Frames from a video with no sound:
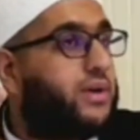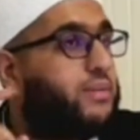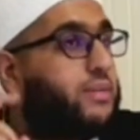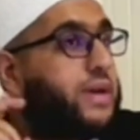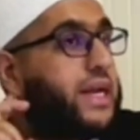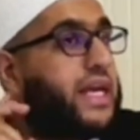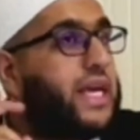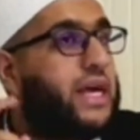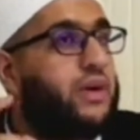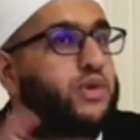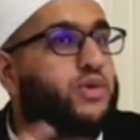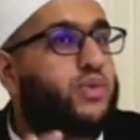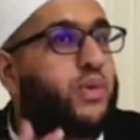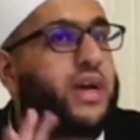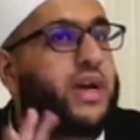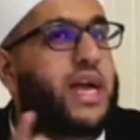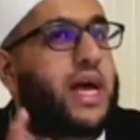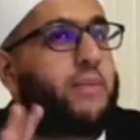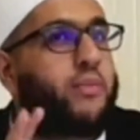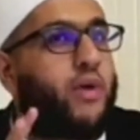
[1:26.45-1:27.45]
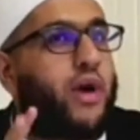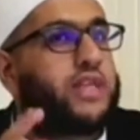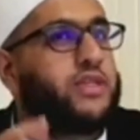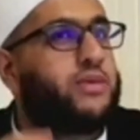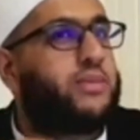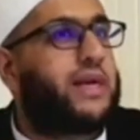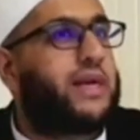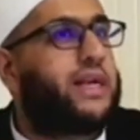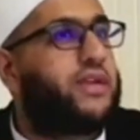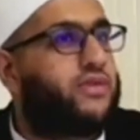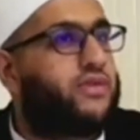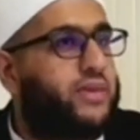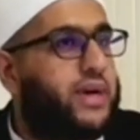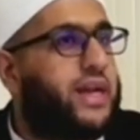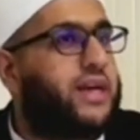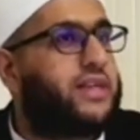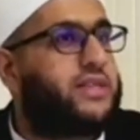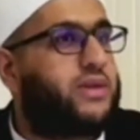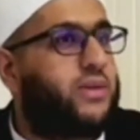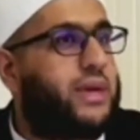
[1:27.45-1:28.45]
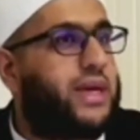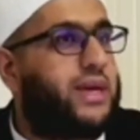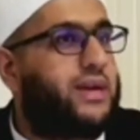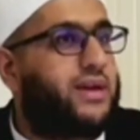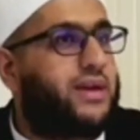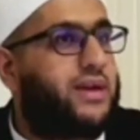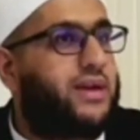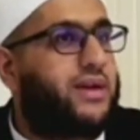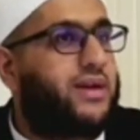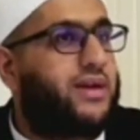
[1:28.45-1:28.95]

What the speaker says: meaning he was working approximately 3 days a week.